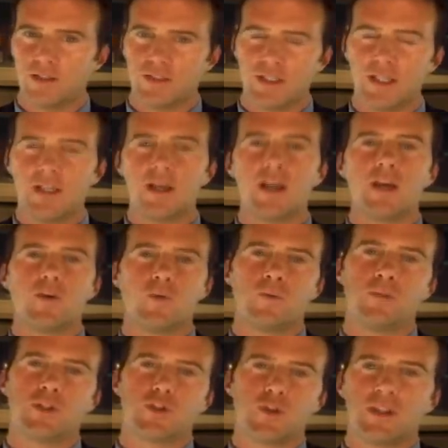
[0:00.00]
You see,
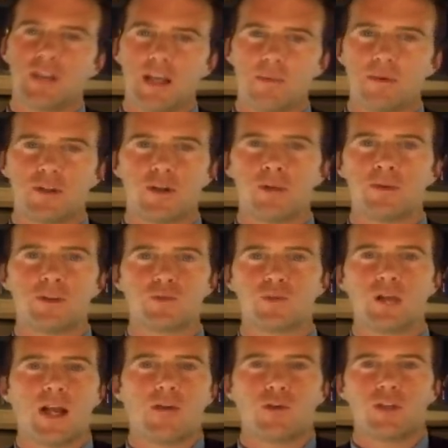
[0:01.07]
when we treat the epidermis,
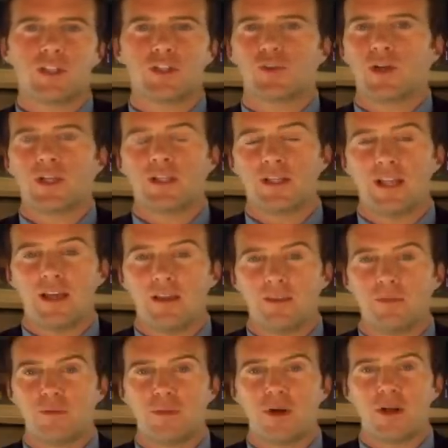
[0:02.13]
we're not really treating
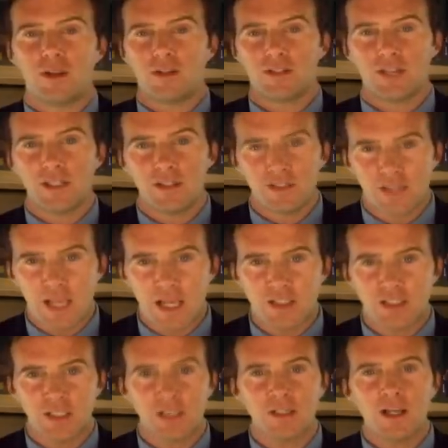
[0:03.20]
the part of the skin that's
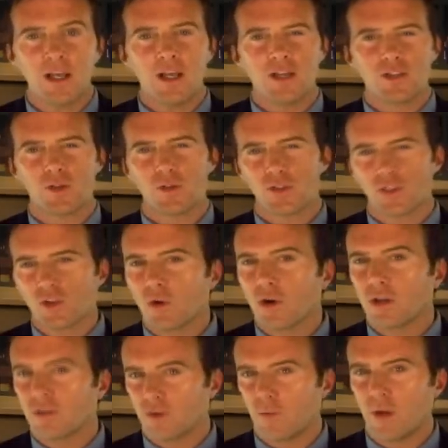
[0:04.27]
aging, so it's
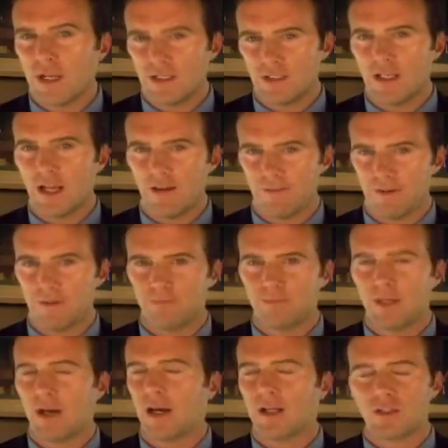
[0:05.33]
sort of a wasted effort.
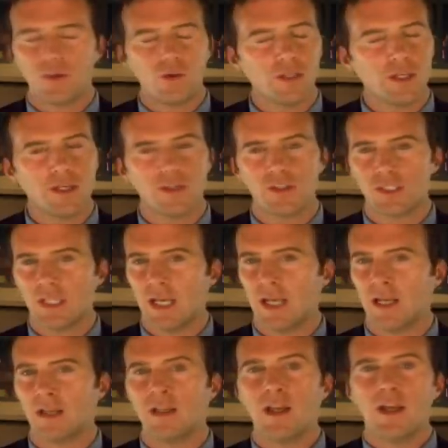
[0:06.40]
Now, I totally
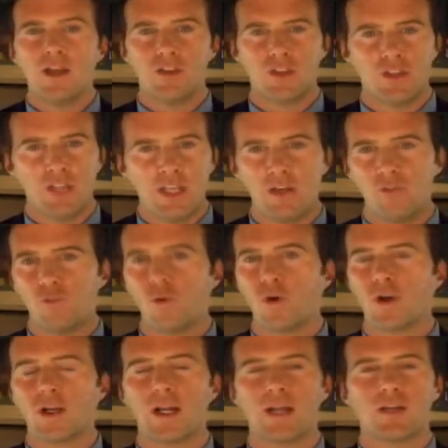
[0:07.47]
understand the need
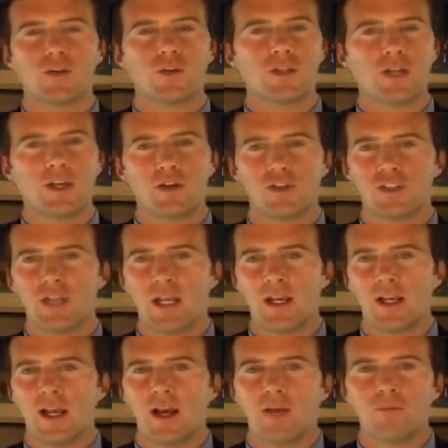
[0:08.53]
for it. I totally
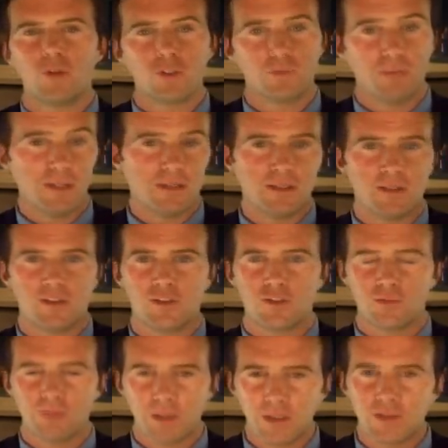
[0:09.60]
understand how most
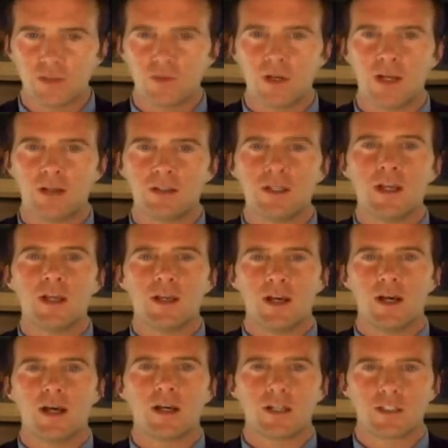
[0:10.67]
businesses are built around
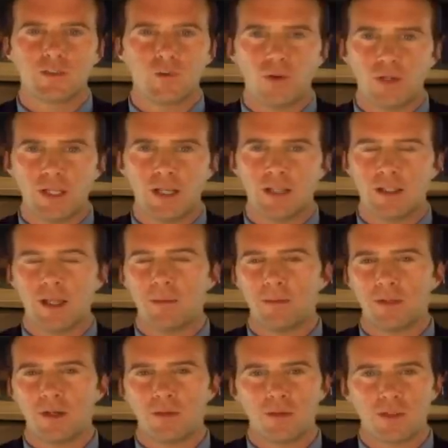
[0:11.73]
exfoliating the
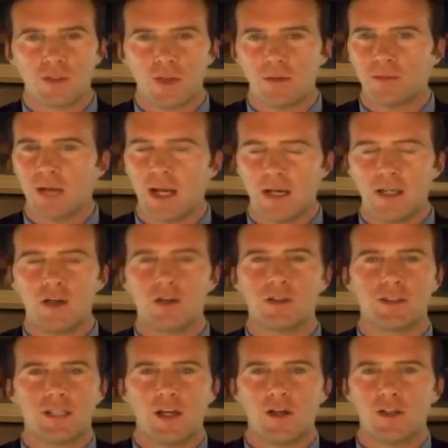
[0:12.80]
epidermis, so I'm not here
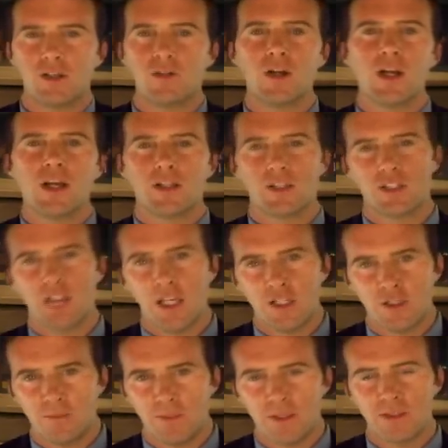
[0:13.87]
to tell you to
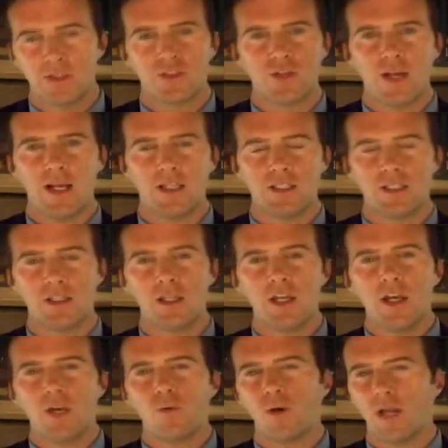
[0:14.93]
change your business strategy.
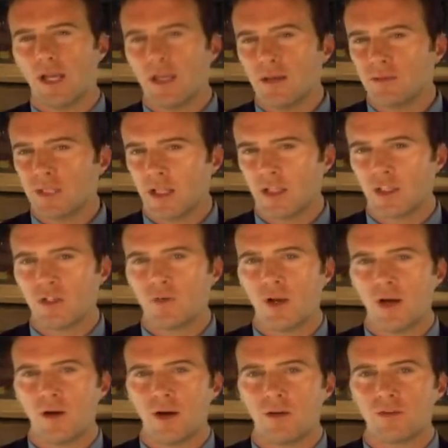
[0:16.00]
What I am telling you,
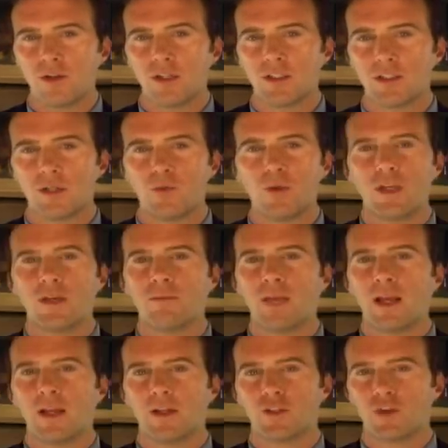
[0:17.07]
however, is that we can
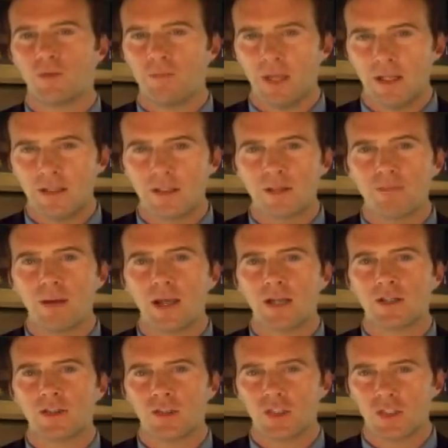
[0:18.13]
make a tremendous
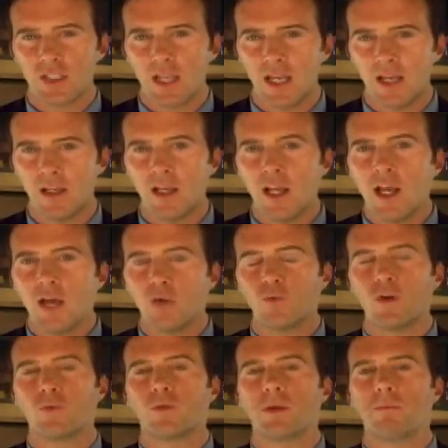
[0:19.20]
impact on the skin
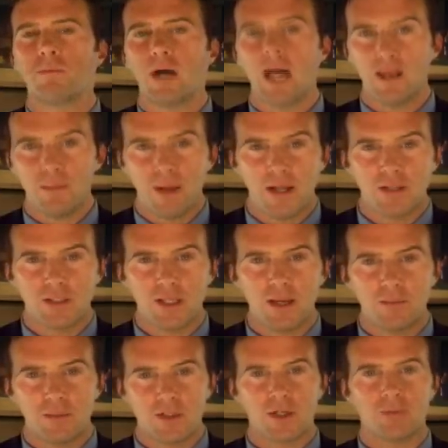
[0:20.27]
when we bypass the
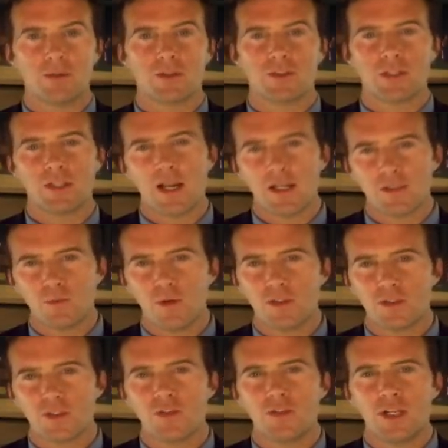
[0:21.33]
epidermis, and that's
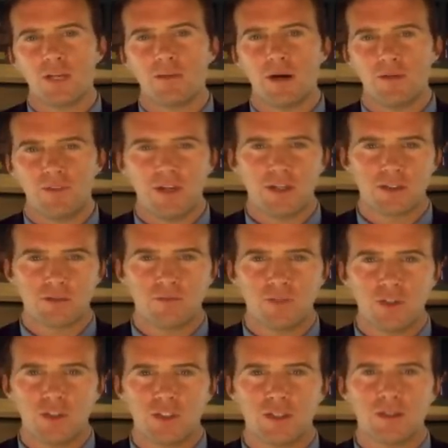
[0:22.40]
what's so neat about facial
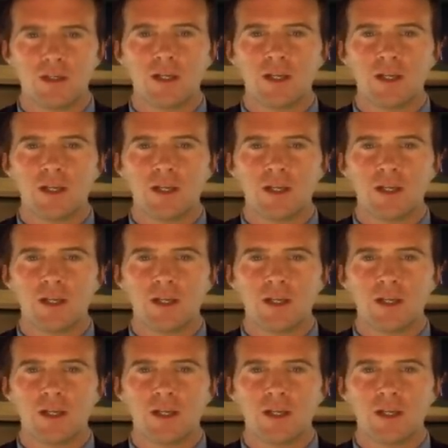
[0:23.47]
infusion.